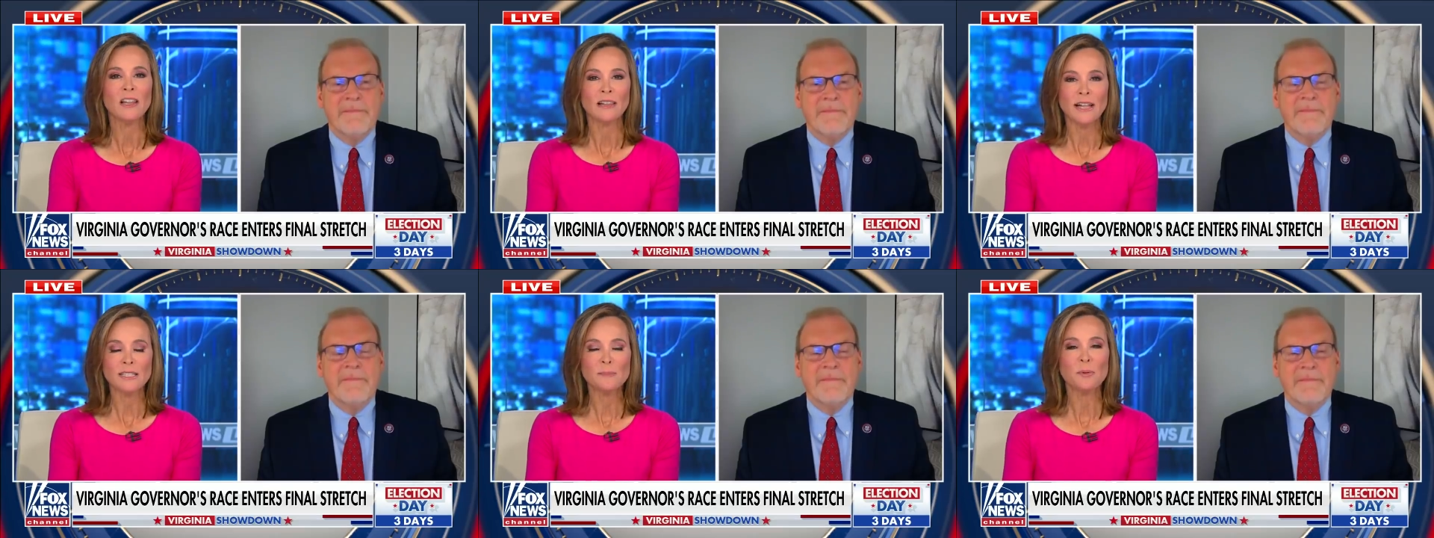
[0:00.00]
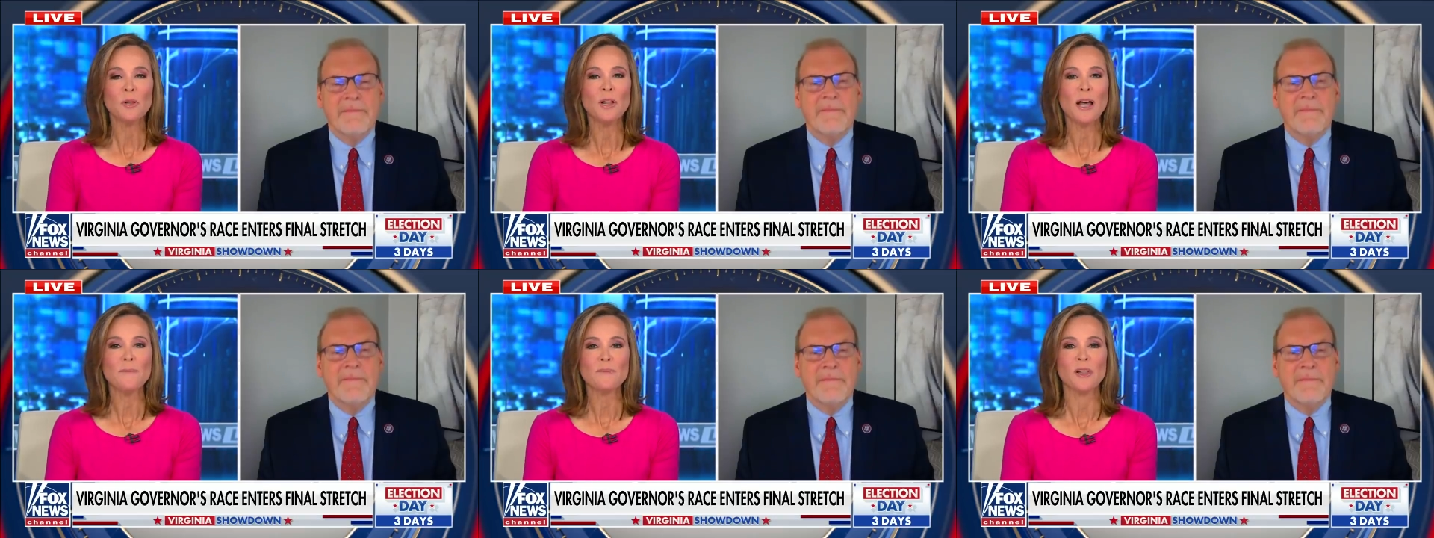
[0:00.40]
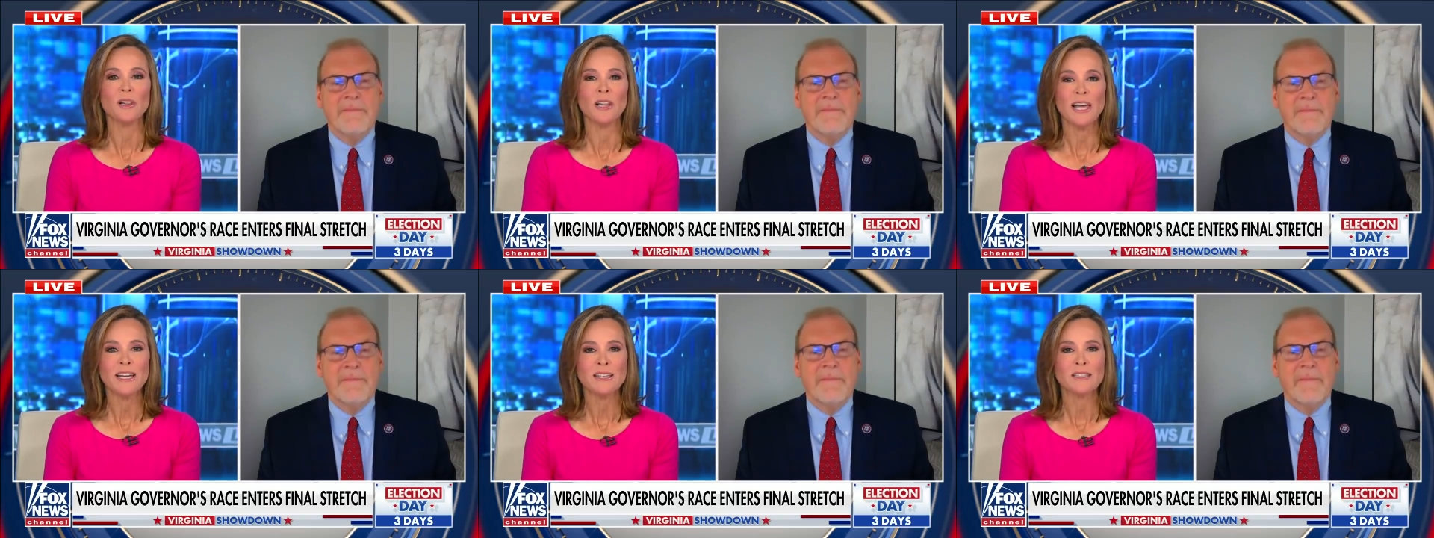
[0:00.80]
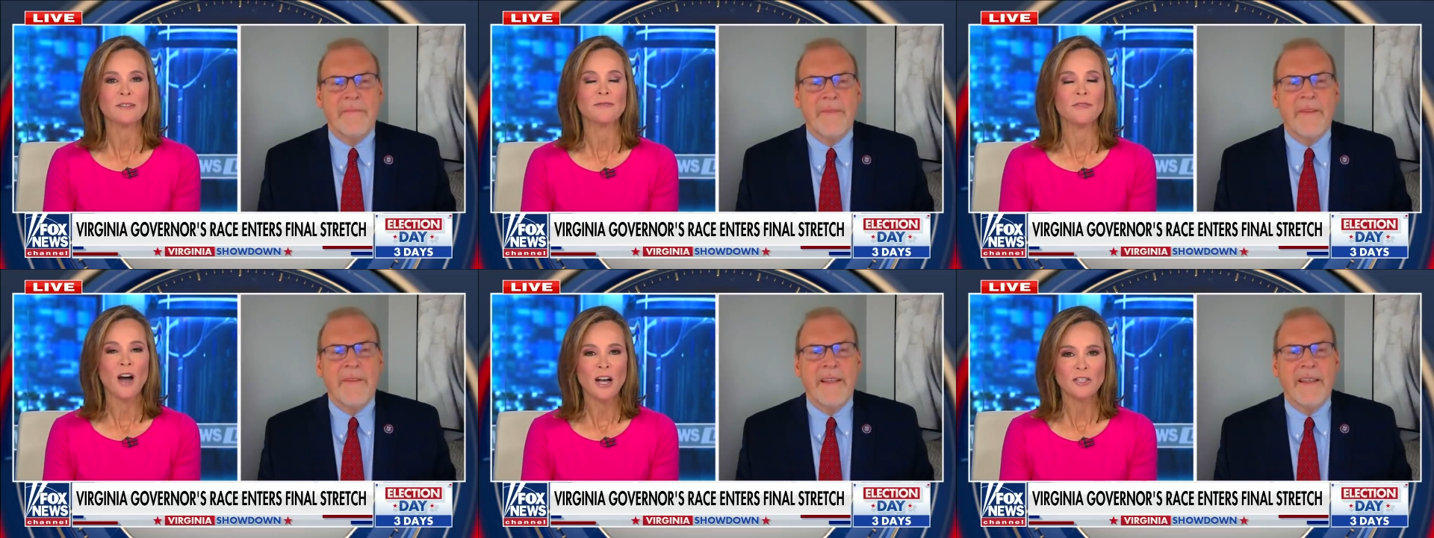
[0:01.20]
Speaker 1: Let's pull up the latest
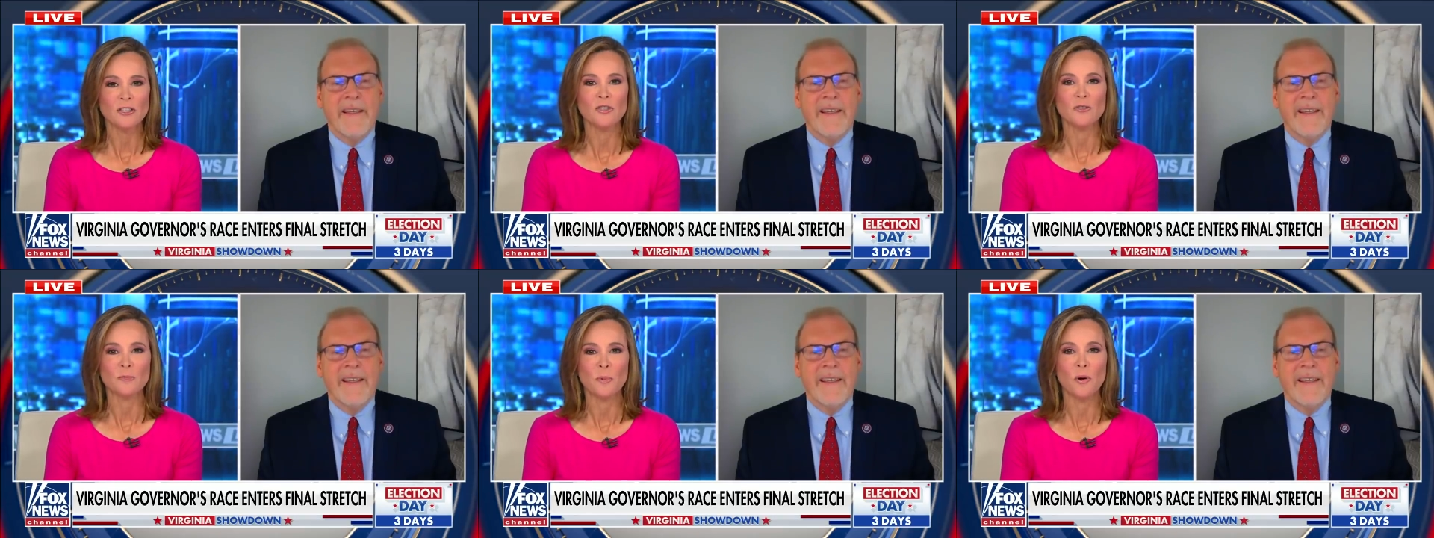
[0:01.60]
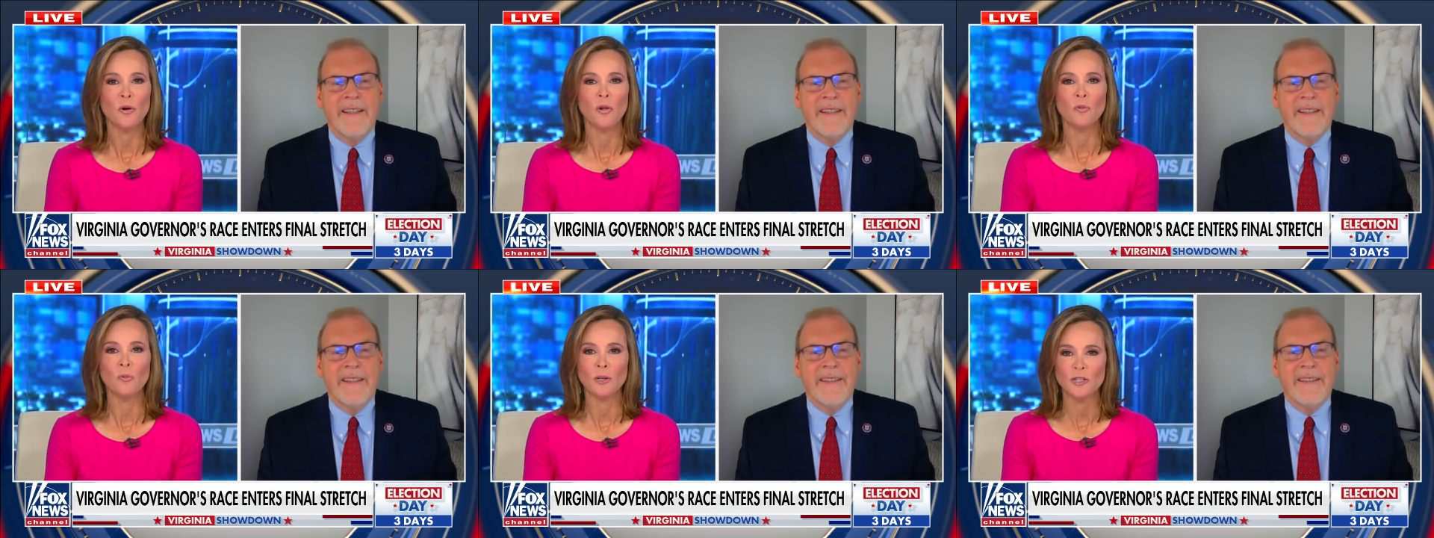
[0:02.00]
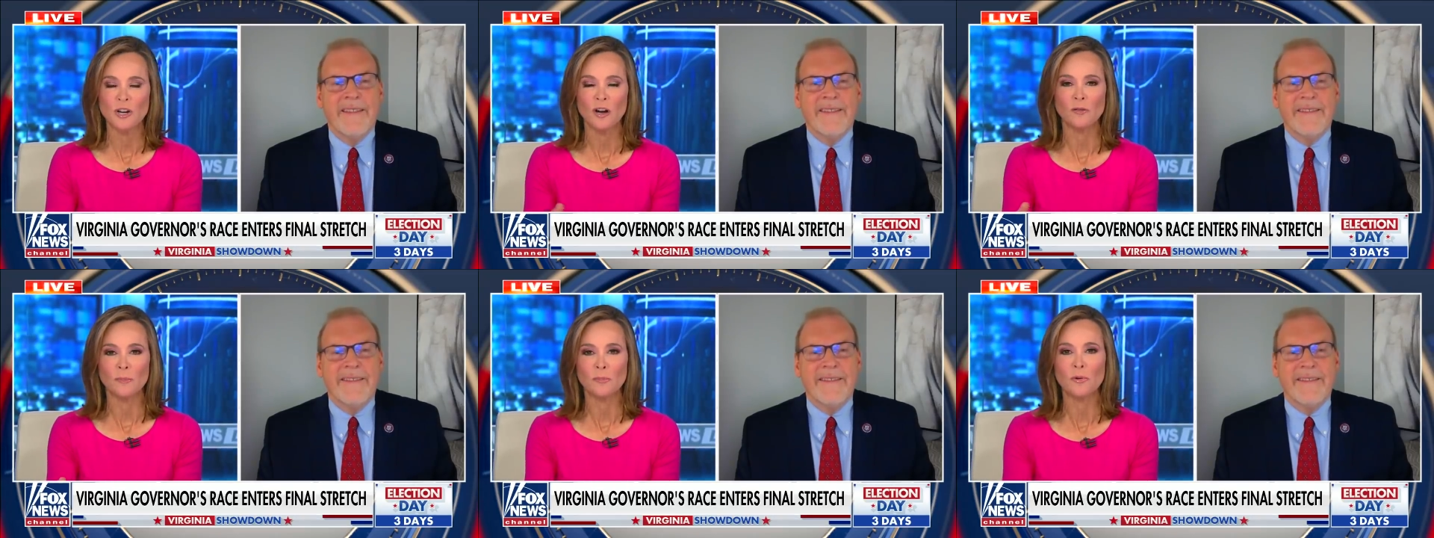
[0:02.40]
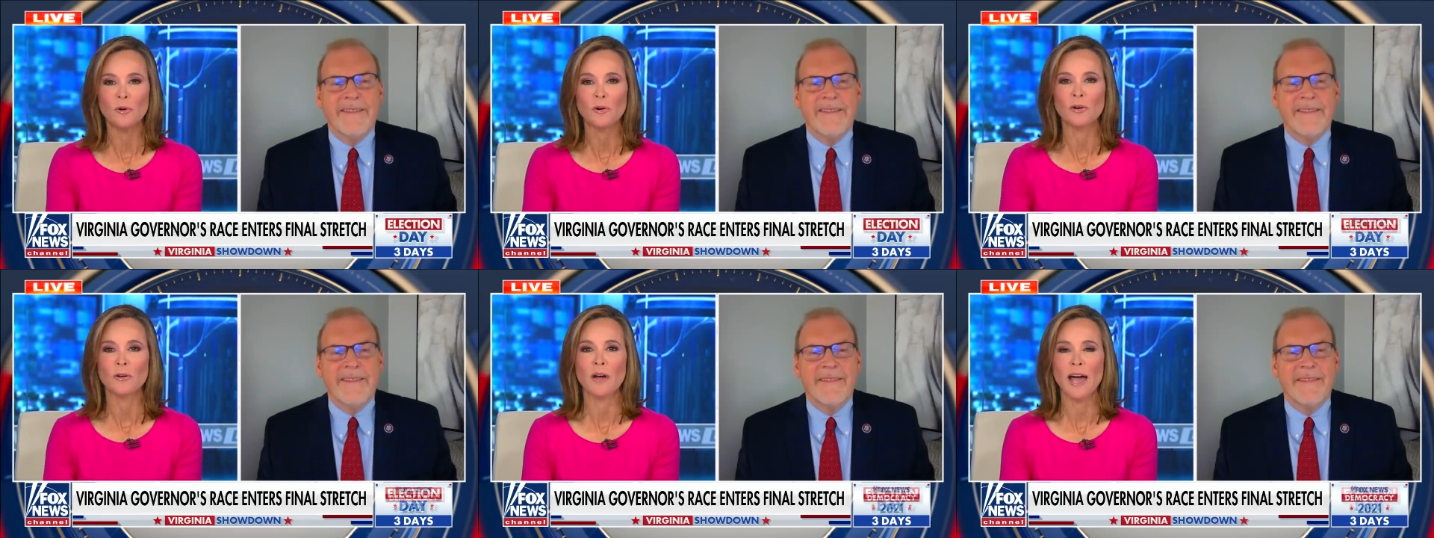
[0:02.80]
Fox News poll which our
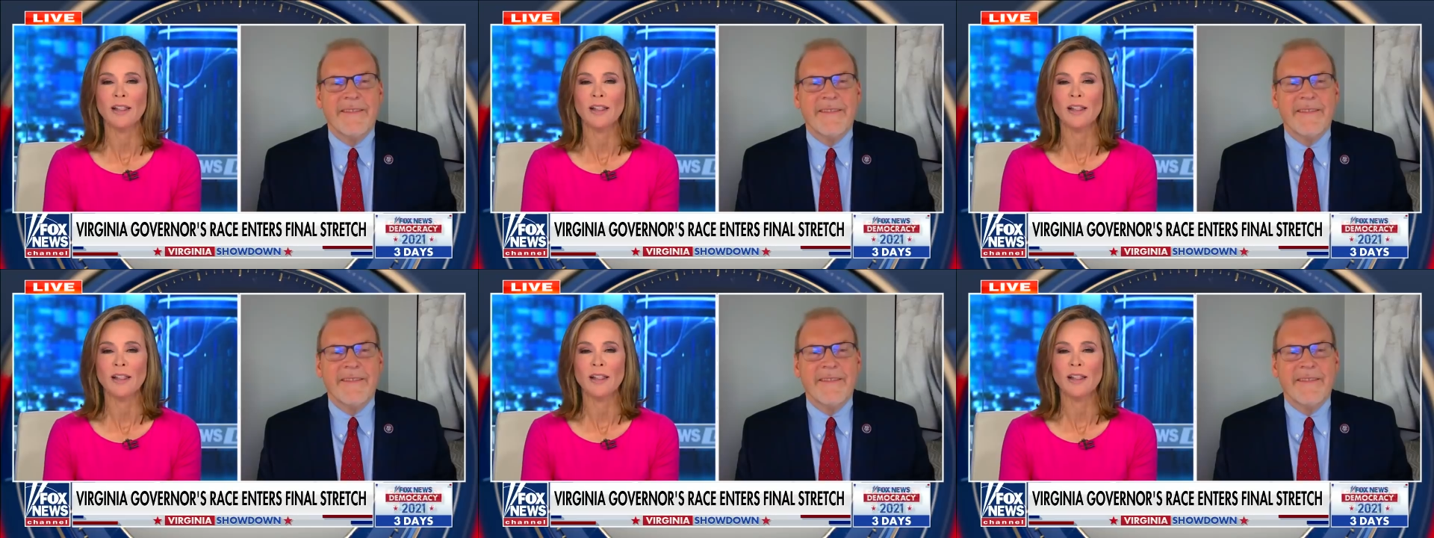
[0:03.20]
reporter